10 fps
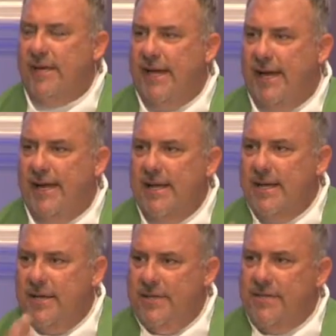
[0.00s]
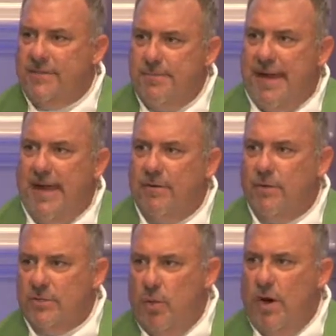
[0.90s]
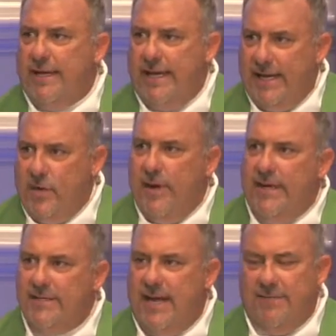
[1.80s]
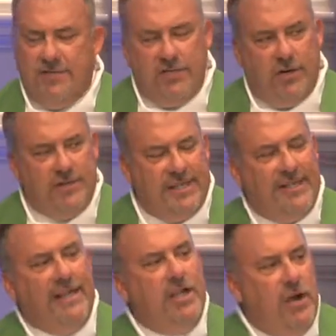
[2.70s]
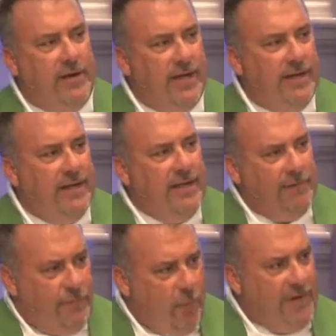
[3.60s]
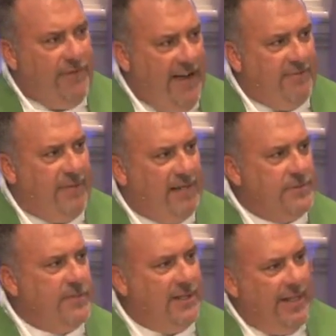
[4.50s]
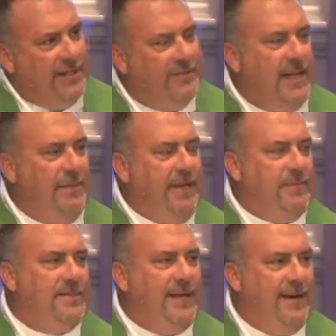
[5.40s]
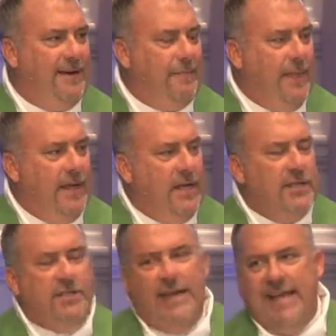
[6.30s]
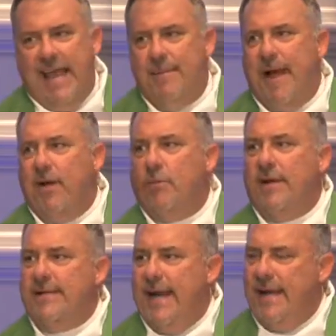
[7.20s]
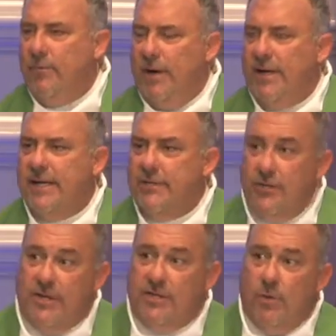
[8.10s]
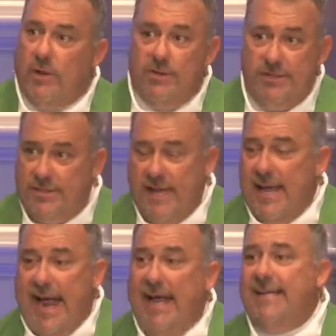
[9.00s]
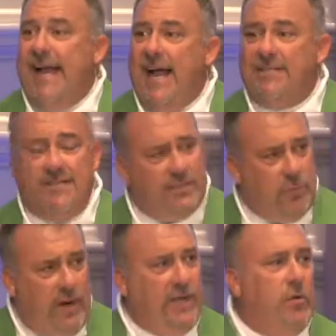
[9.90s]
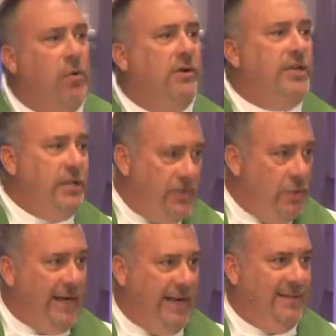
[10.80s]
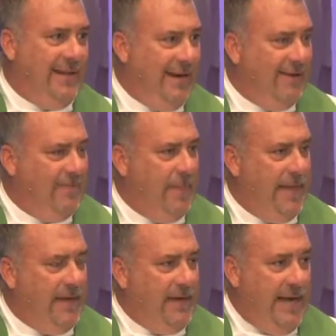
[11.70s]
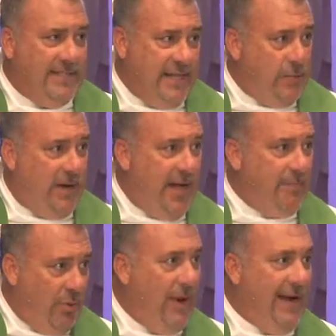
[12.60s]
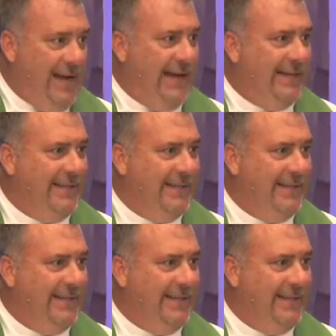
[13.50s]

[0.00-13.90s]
day, this man was walking and going inside of his church, and they noted 45 minutes was the length of time he was there. So he came out one day, and one of the construction workers just had to ask, says, "What in the world are you doing in there?" He said, "Well, I'm praying."